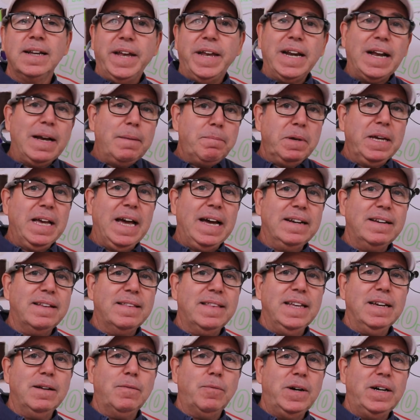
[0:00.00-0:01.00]
And I began to
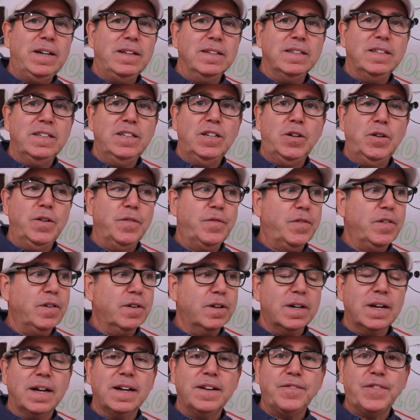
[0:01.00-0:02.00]
think, well, you know,
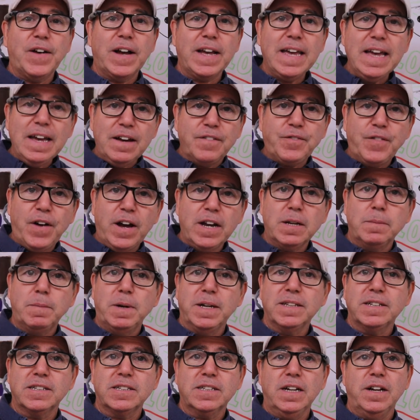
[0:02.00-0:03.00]
if I can't find them
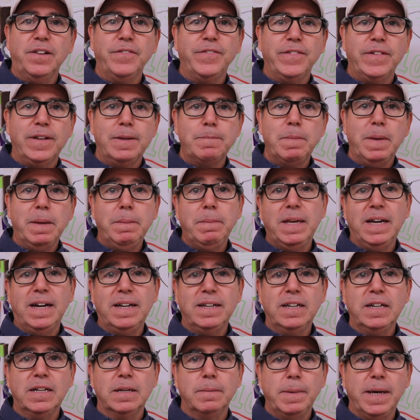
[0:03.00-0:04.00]
on the shelf, maybe
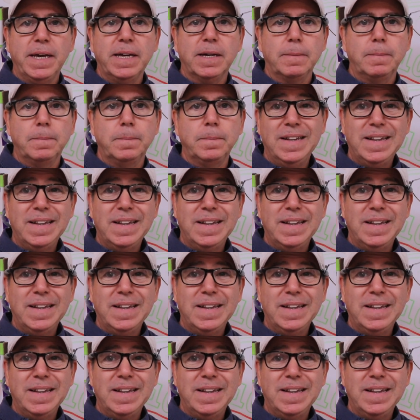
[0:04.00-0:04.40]
I need to make them.